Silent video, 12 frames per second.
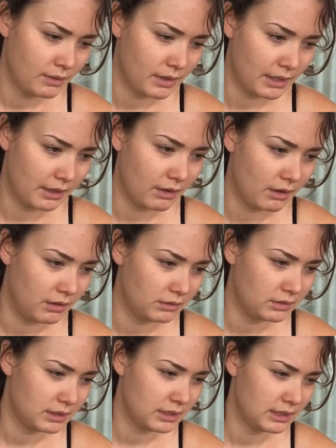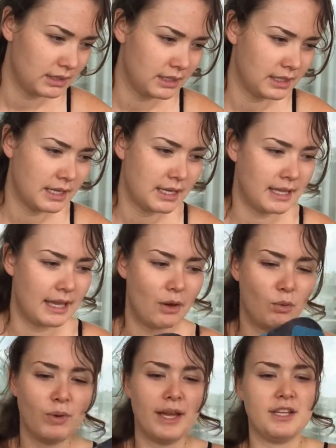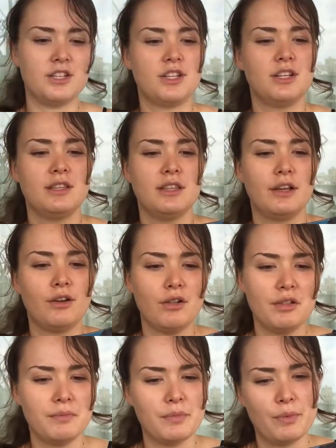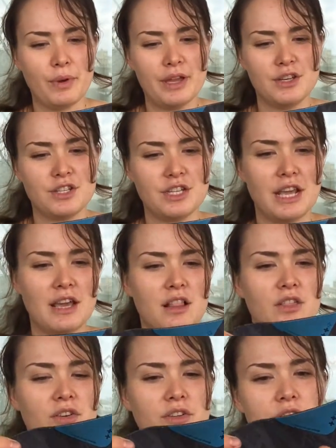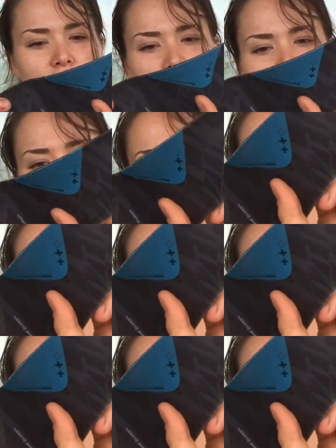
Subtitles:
what are they called? Yeah, wedge. They call them the wedge, yeah, longitudinal